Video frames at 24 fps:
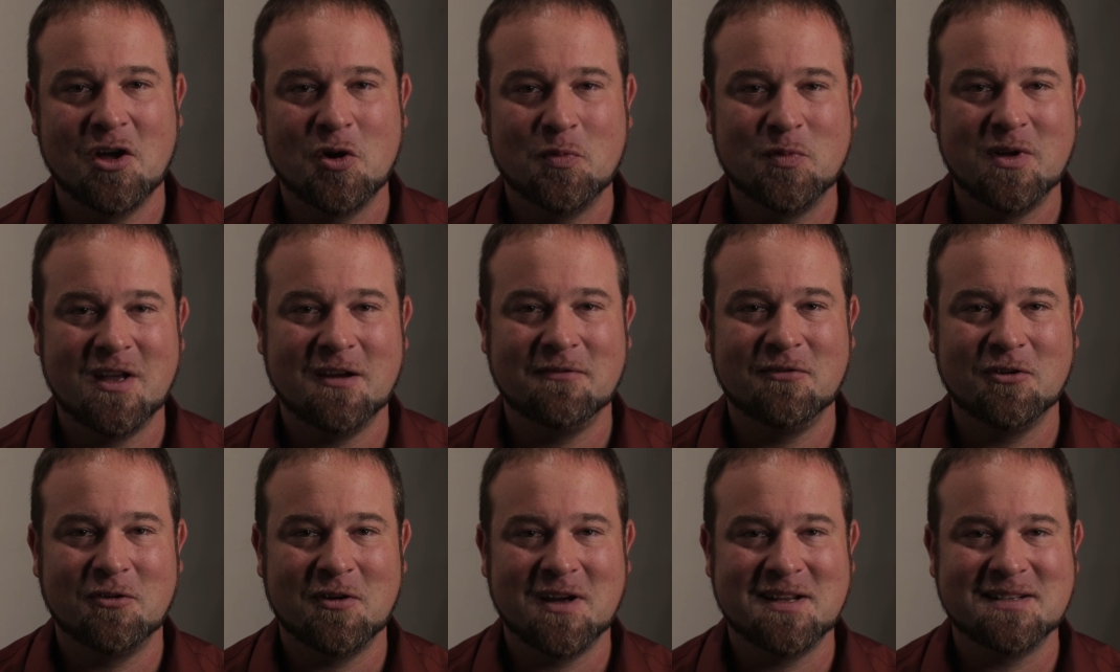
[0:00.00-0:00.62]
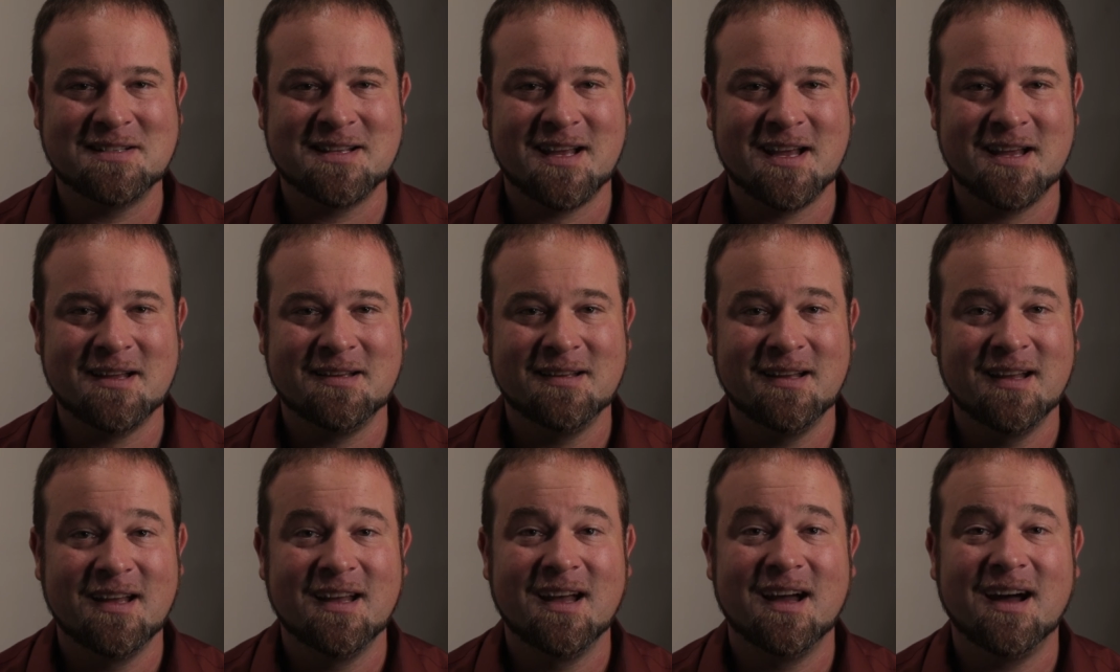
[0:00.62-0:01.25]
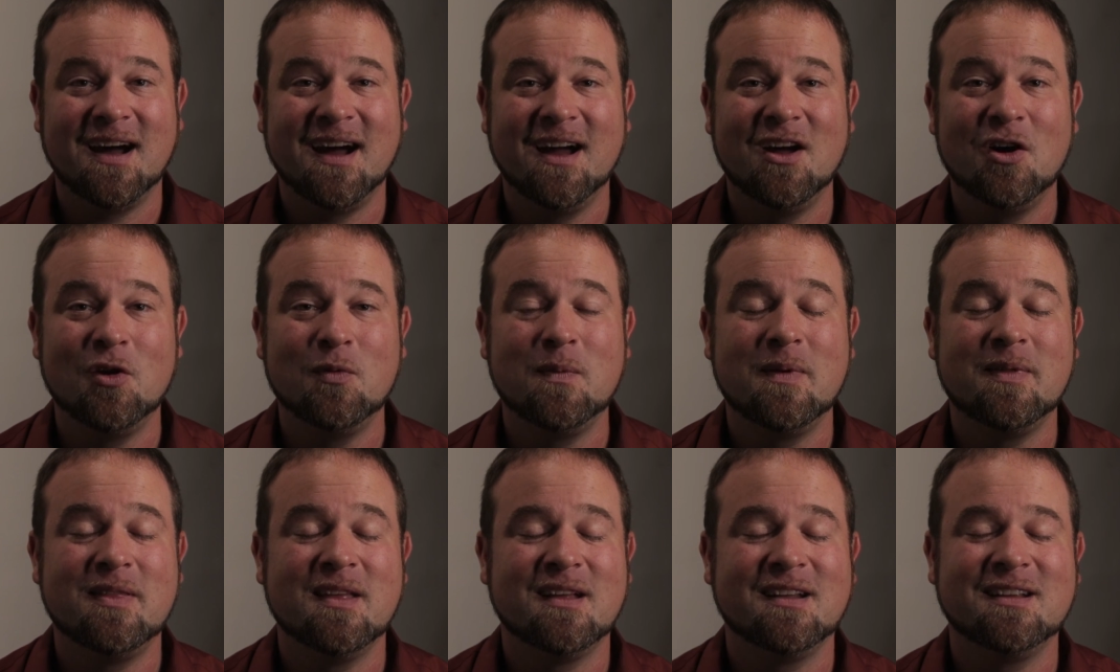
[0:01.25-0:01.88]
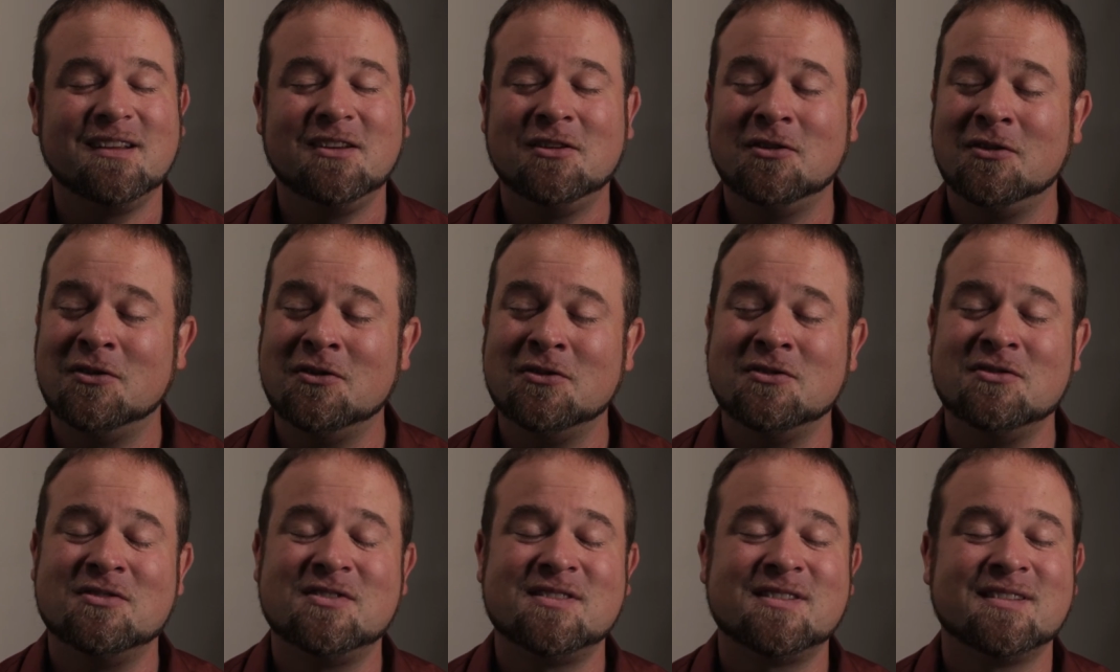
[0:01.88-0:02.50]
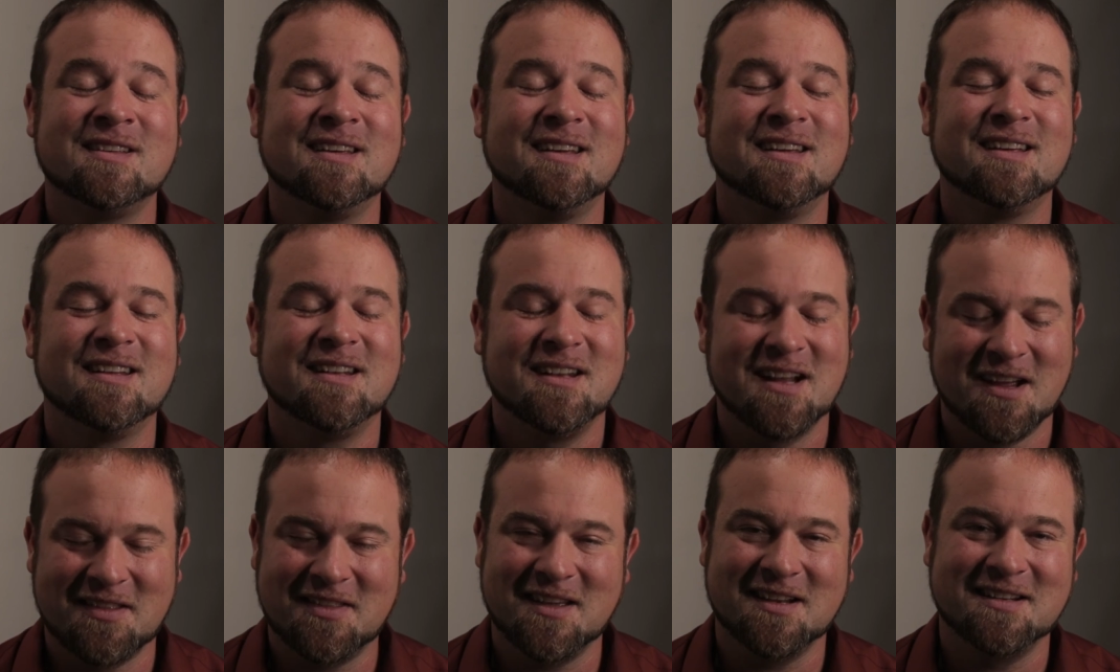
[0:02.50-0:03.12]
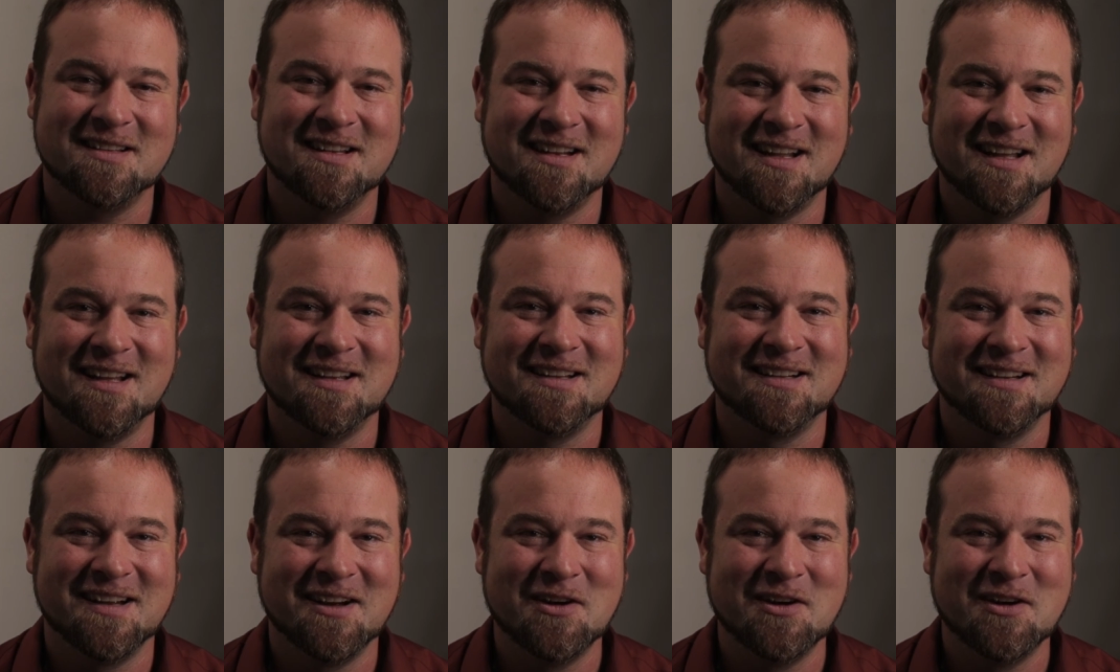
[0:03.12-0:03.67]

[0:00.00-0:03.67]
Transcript: I hope you have a great day. I hope that you lose nothing today.